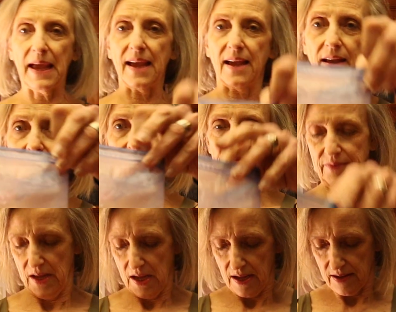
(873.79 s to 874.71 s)
bag
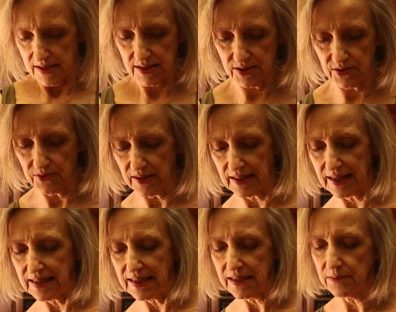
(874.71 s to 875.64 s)
so that
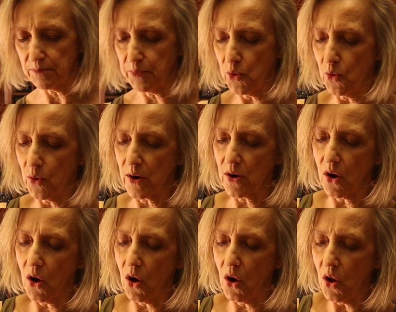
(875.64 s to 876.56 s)
they didn't
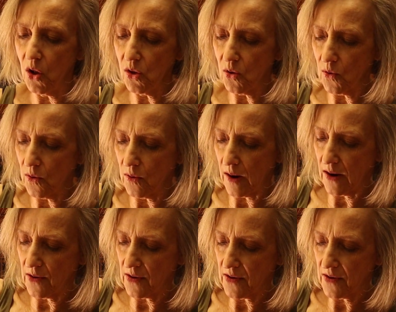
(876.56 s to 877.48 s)
pour all
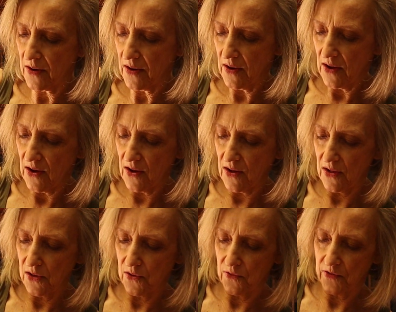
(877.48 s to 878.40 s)

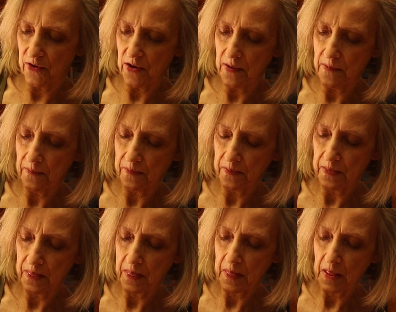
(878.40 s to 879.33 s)
over.
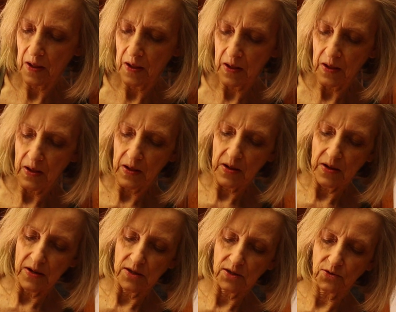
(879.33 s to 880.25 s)

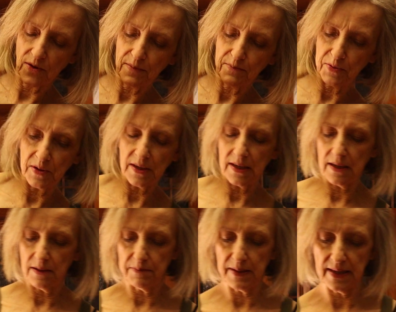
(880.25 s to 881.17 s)
So I put it
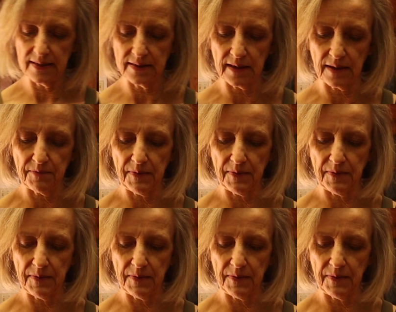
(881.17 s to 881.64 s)
in a plastic